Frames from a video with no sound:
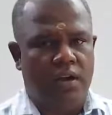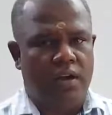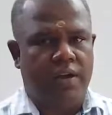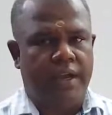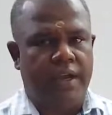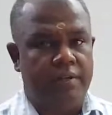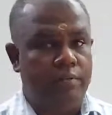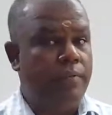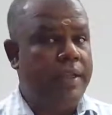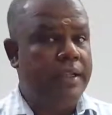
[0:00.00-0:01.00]
Okay,
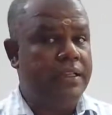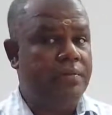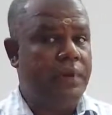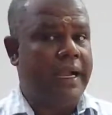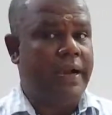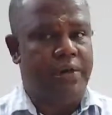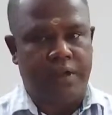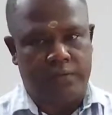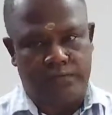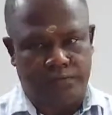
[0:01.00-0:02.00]
and make them ionic.
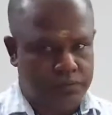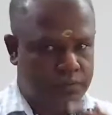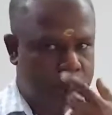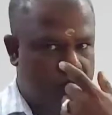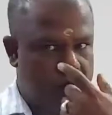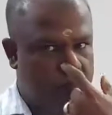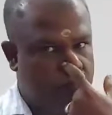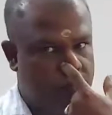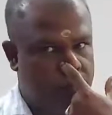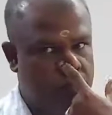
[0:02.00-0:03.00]

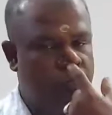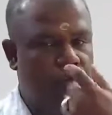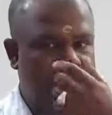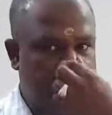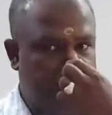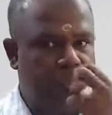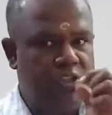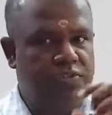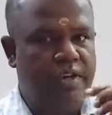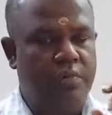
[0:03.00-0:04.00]
So for that
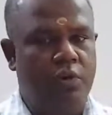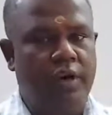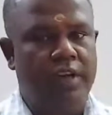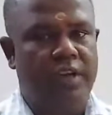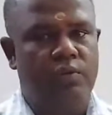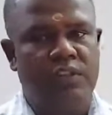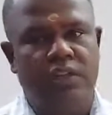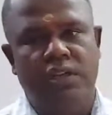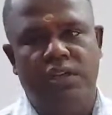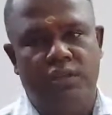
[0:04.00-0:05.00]
purpose, we are boiling it with
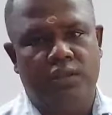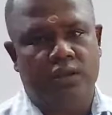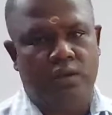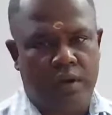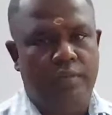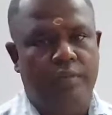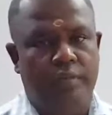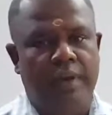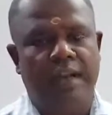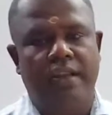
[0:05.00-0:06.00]
or
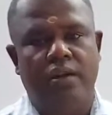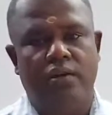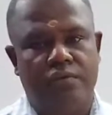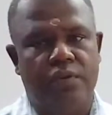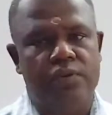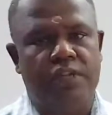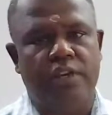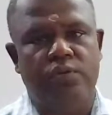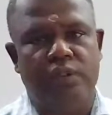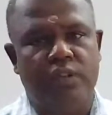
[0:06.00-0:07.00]
melting or fusing
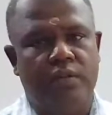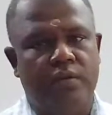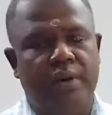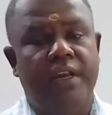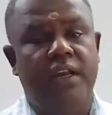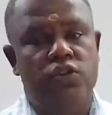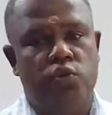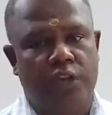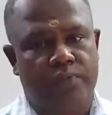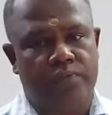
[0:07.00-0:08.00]
it with a metallic
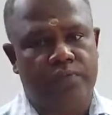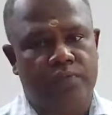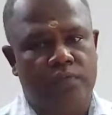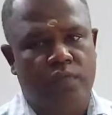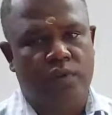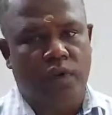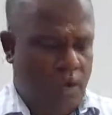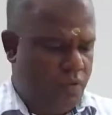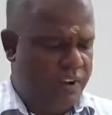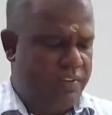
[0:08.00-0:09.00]
sodium.
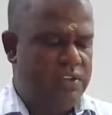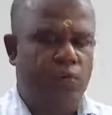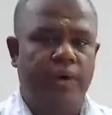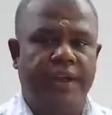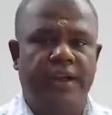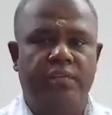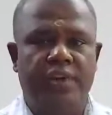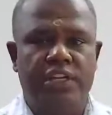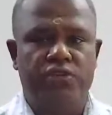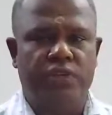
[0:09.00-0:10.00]
Whenever sodium
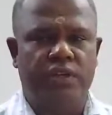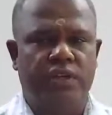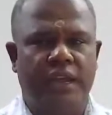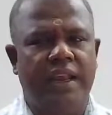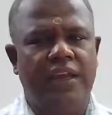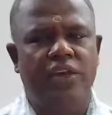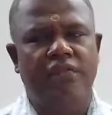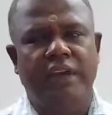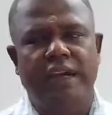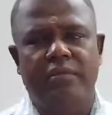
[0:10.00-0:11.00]
combines with any
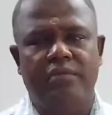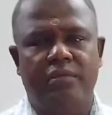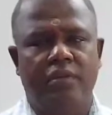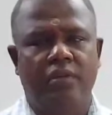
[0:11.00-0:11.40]
of the atom,